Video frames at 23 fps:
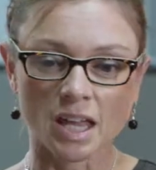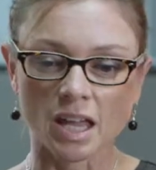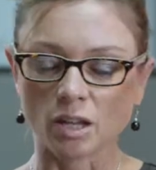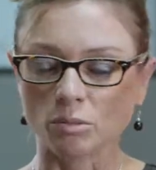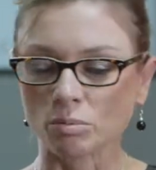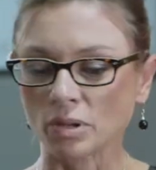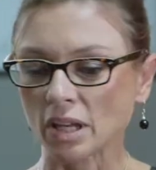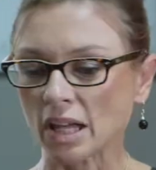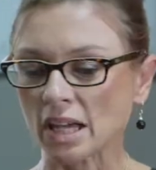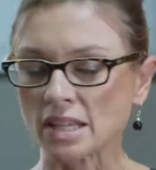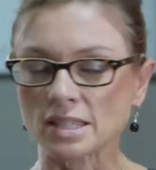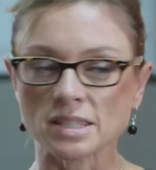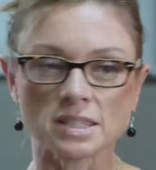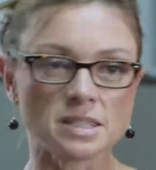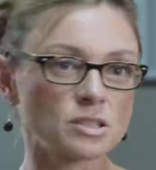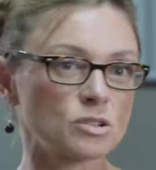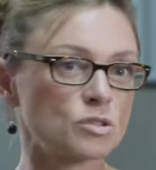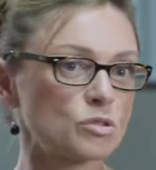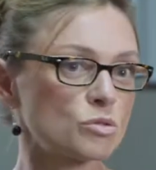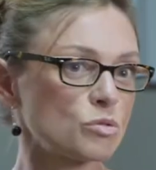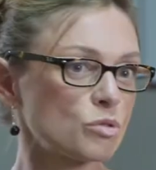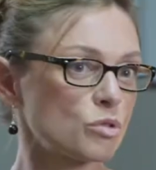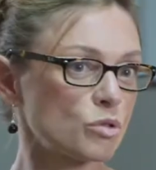It places
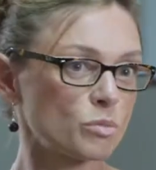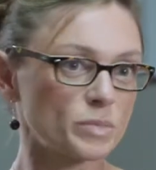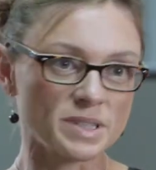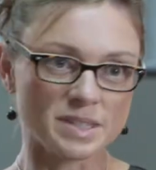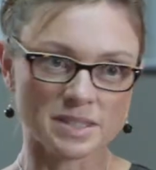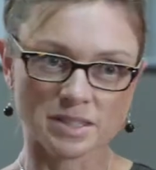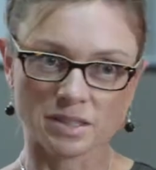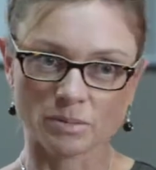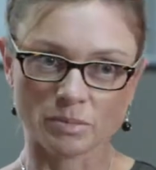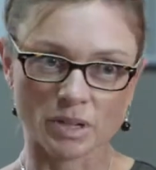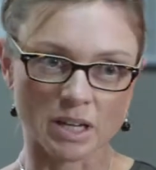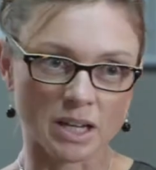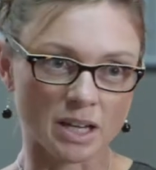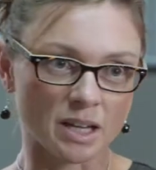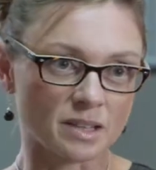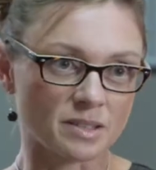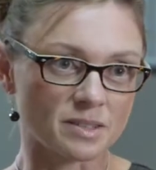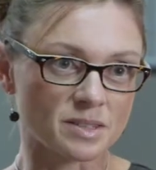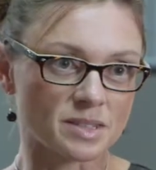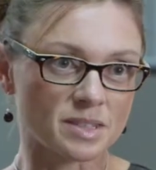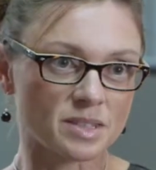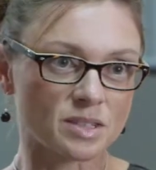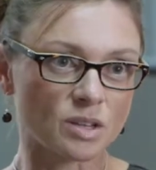enormous
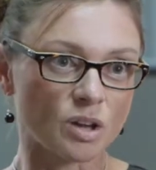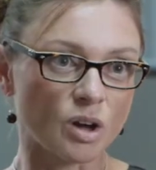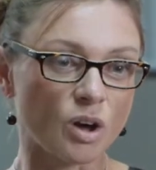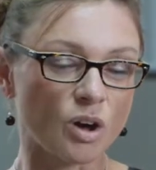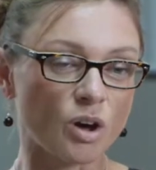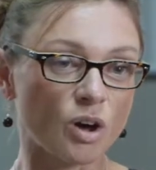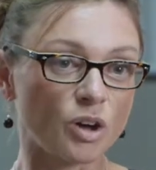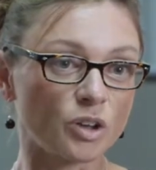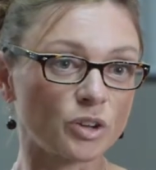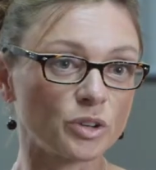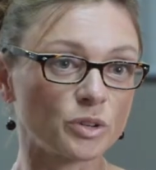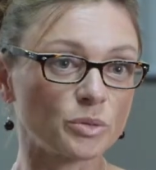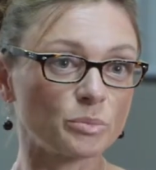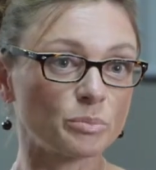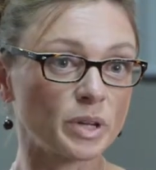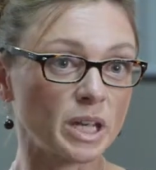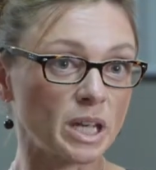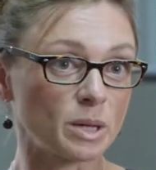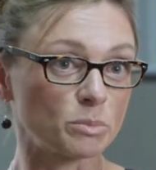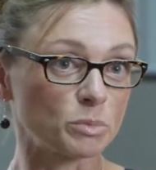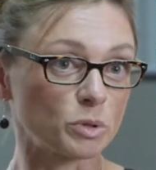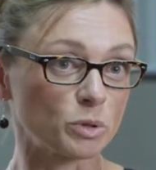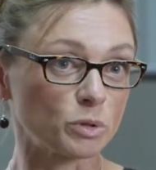demands on
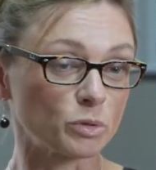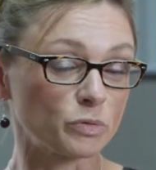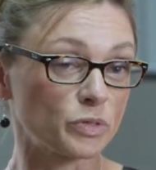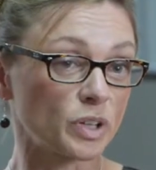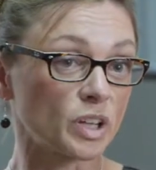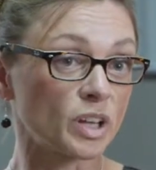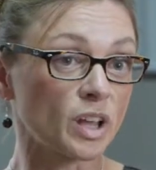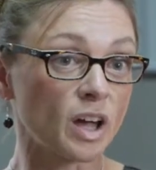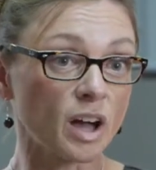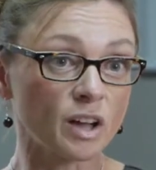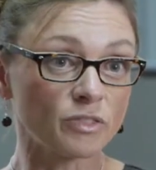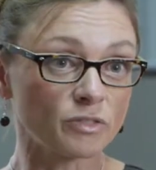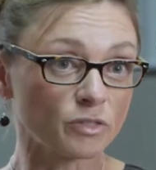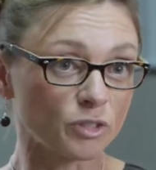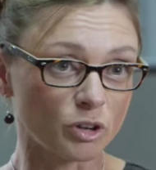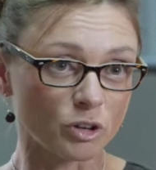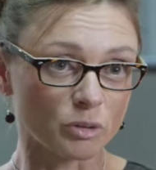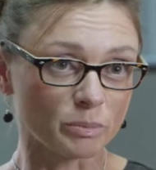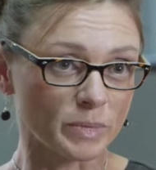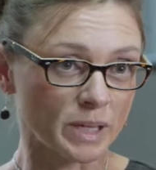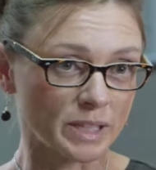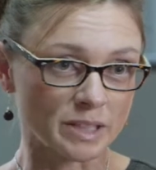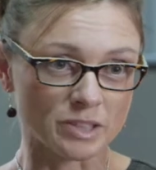people for
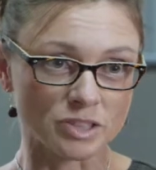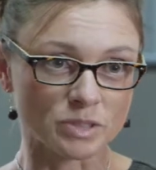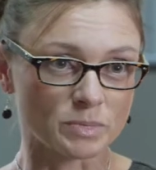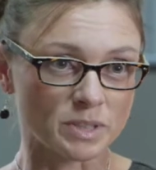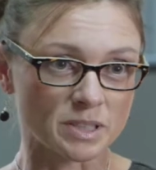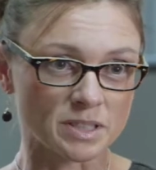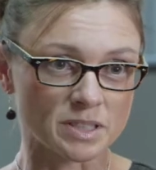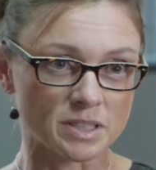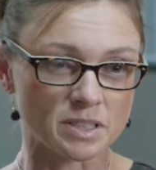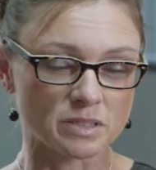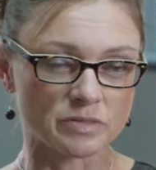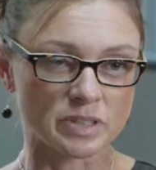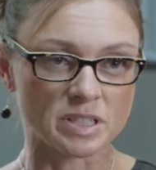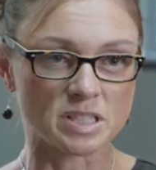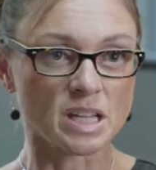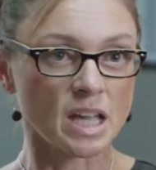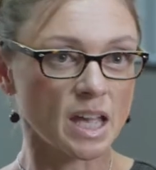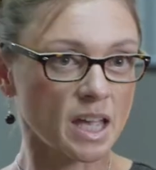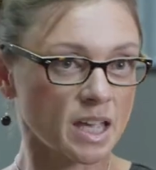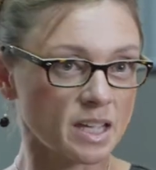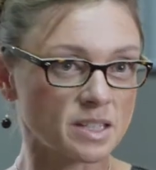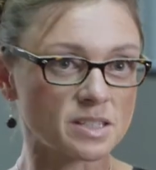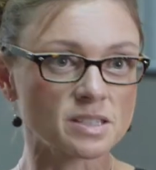lifelong management of a
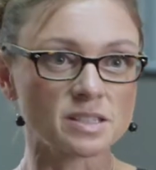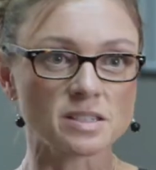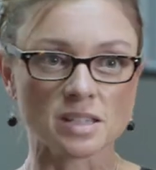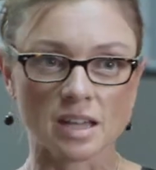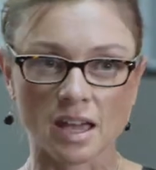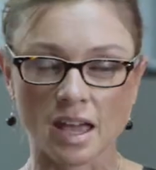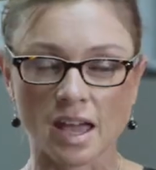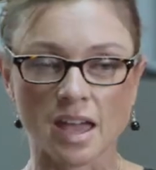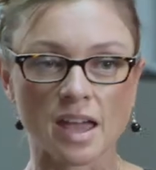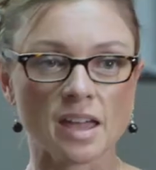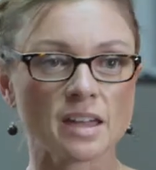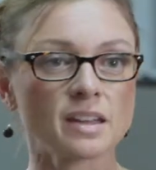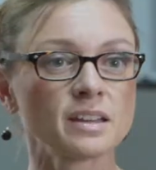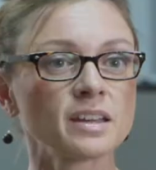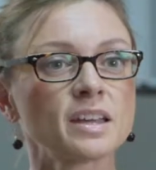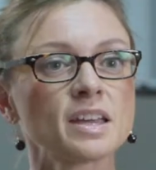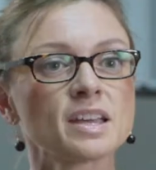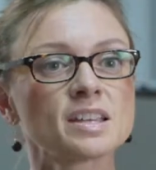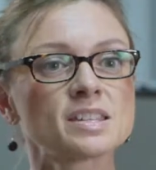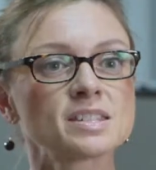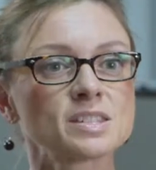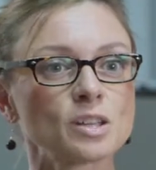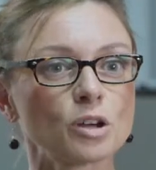day-to-day
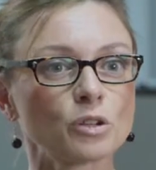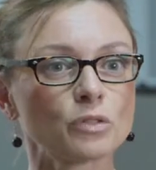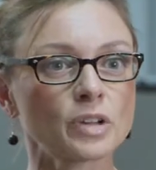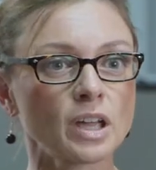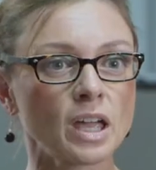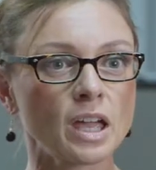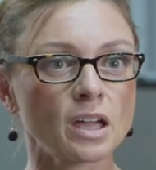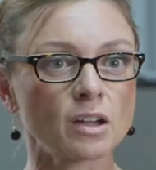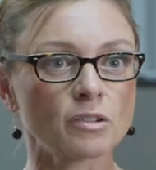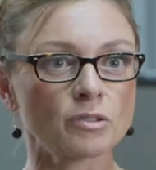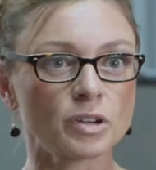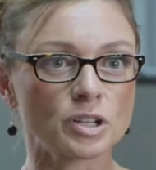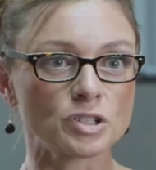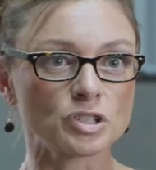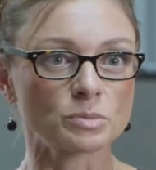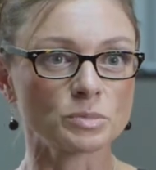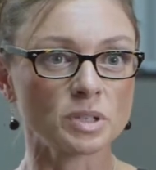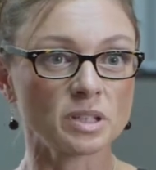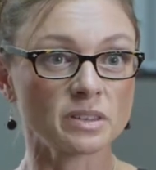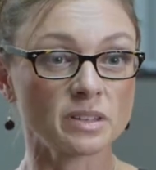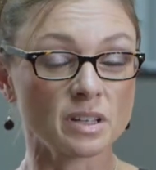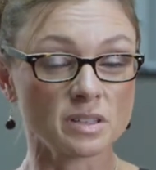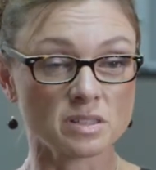self-care
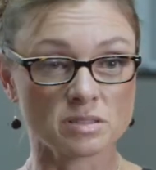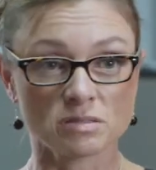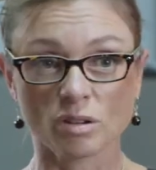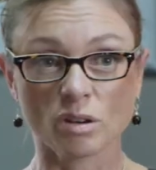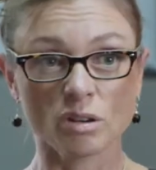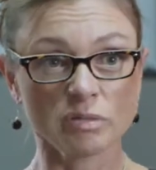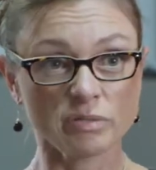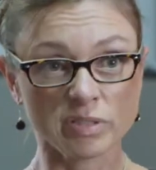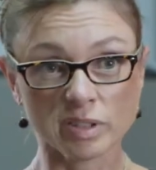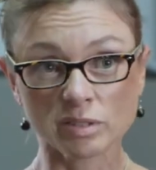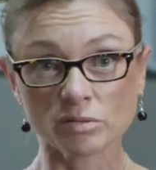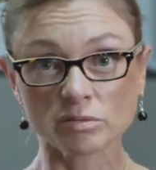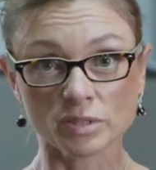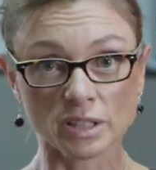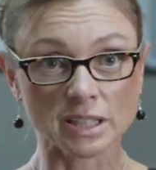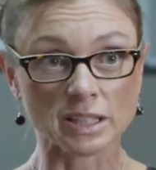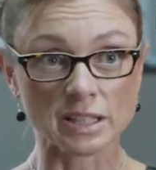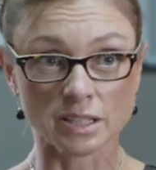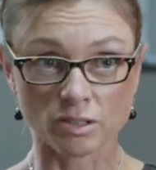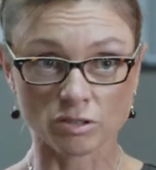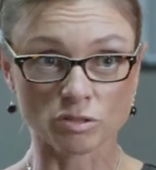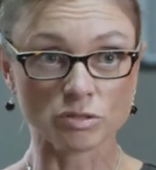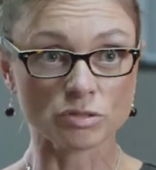regimen that's often
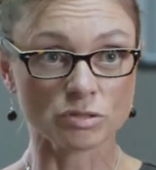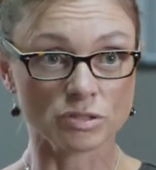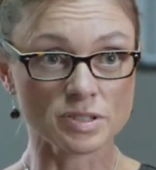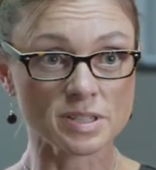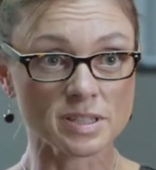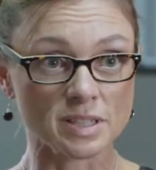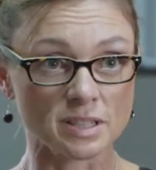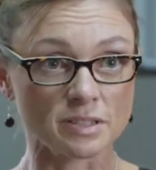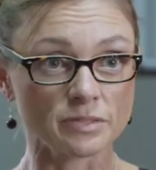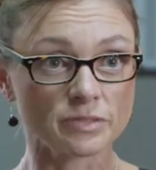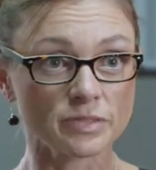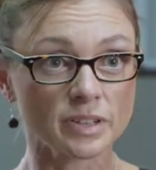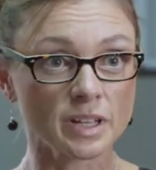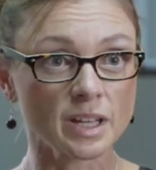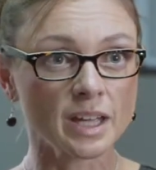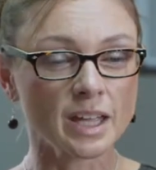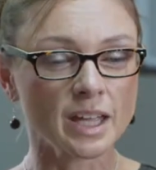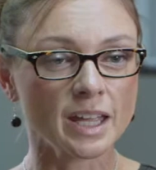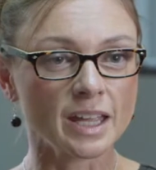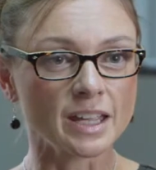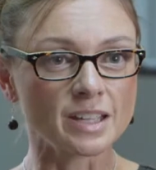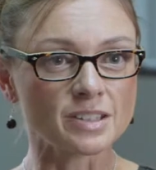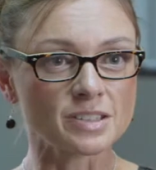really intrusive
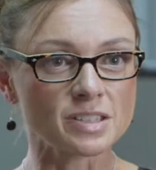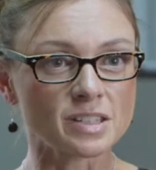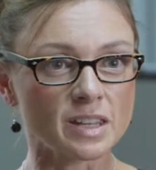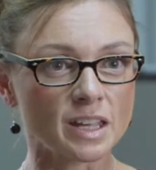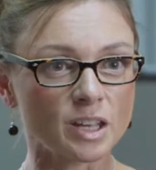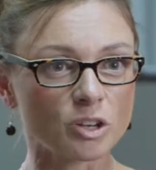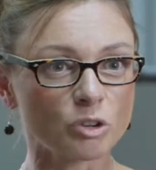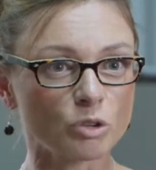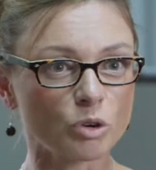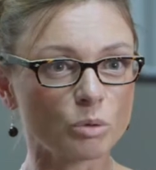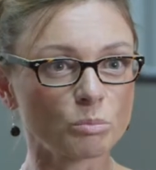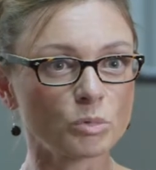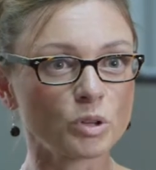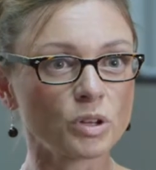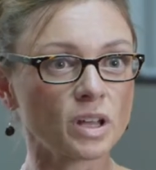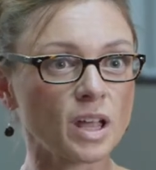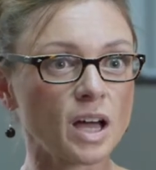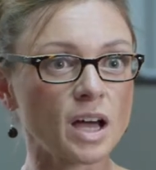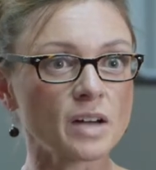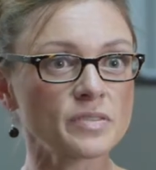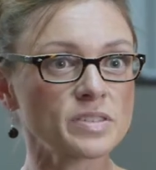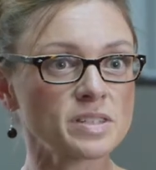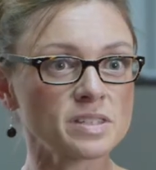into their normal
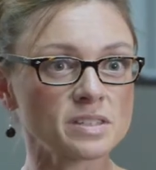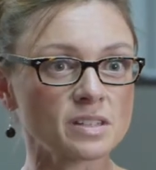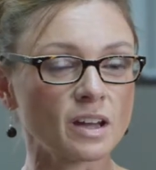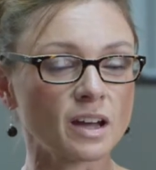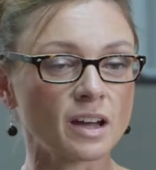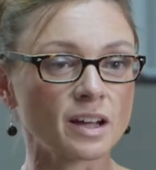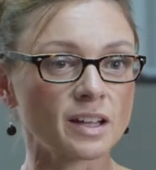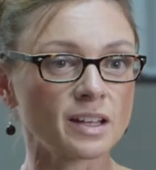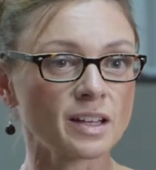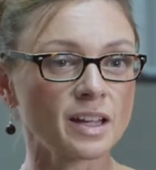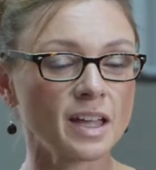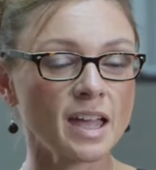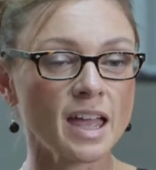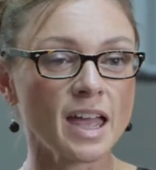lifestyle,